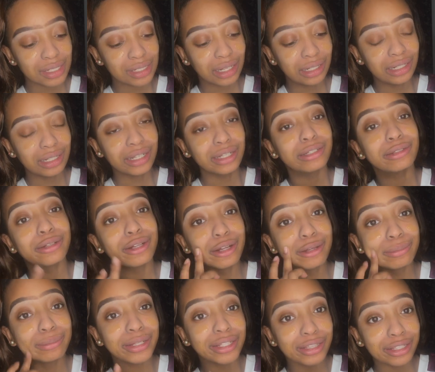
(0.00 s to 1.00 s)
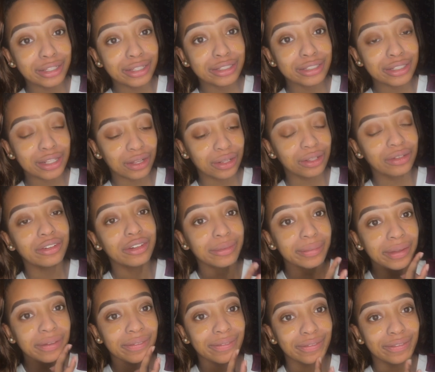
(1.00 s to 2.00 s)
just gonna like put this all over
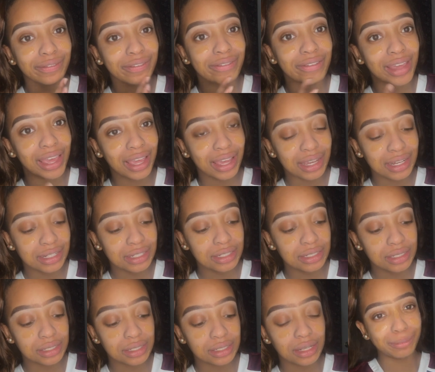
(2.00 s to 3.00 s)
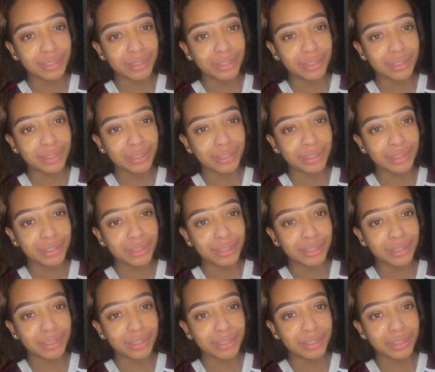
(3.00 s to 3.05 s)
my face.